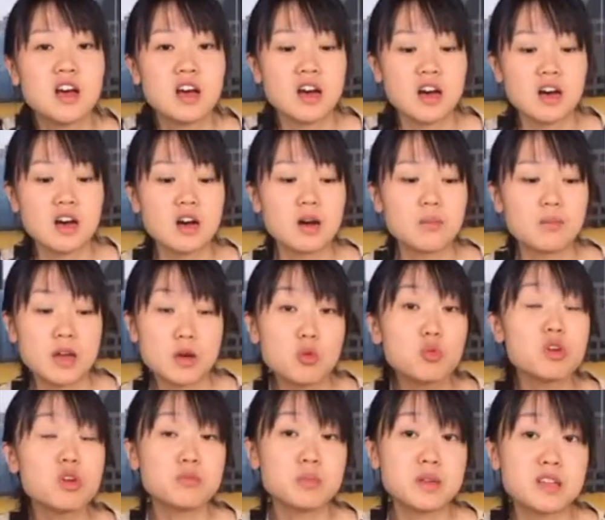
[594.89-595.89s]
And
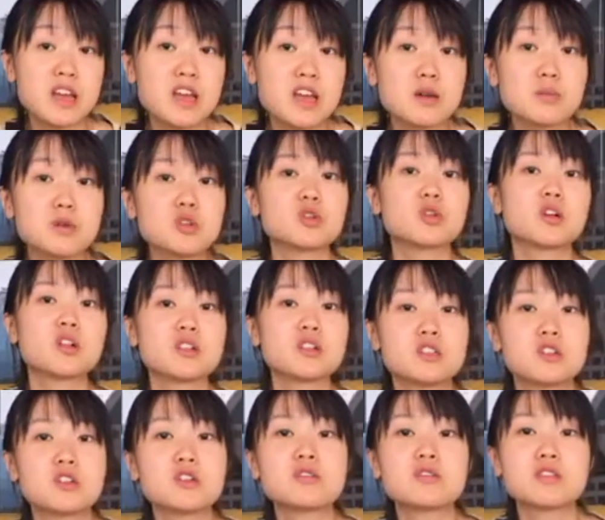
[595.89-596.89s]
we've been able to
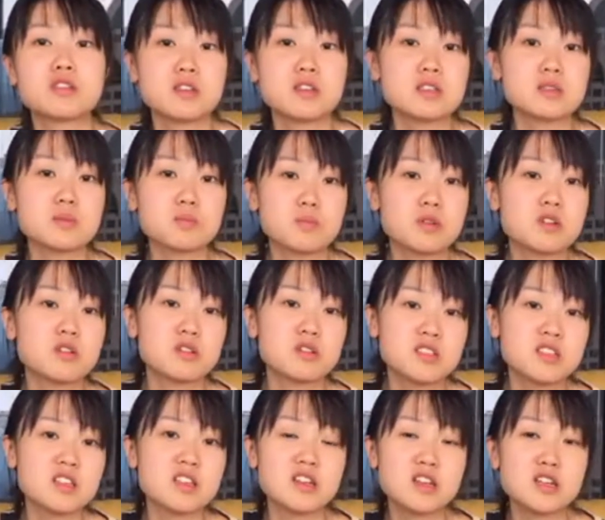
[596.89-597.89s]
turn this
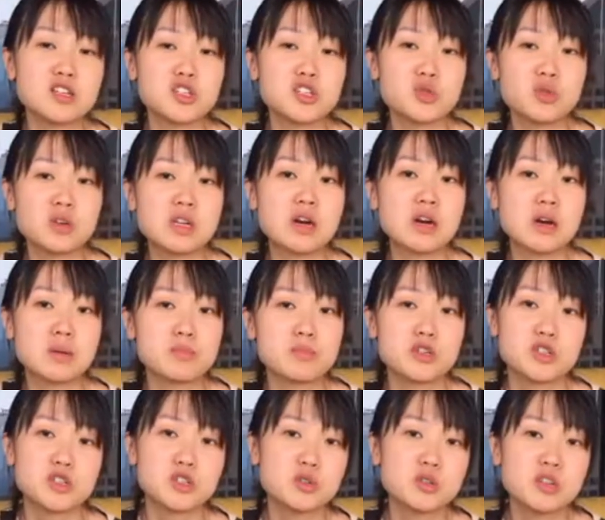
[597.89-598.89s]
person into an
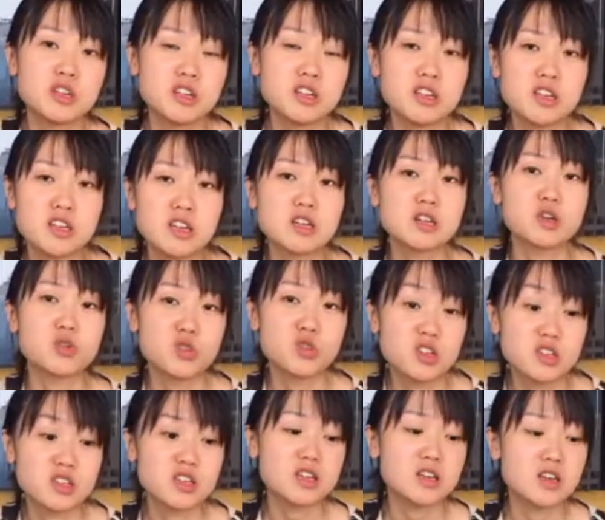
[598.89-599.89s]
opportunity in a
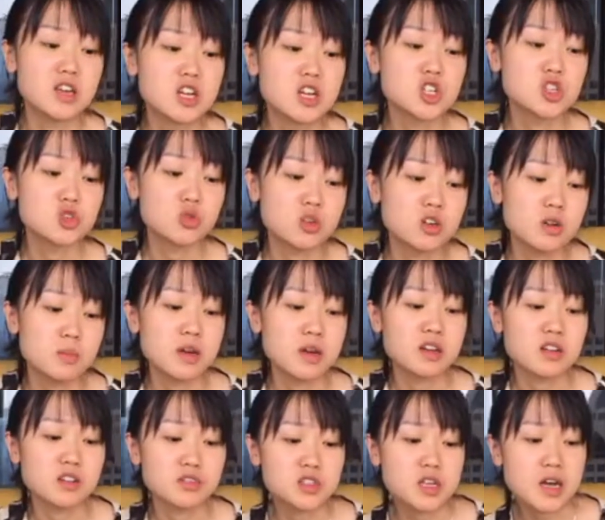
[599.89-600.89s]
really short amount
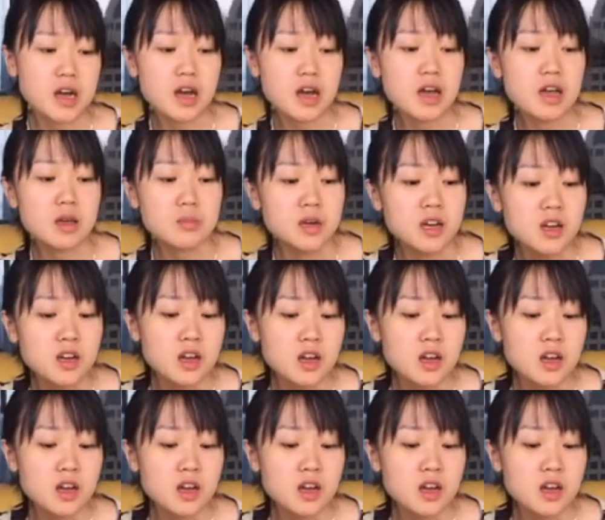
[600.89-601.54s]
of time.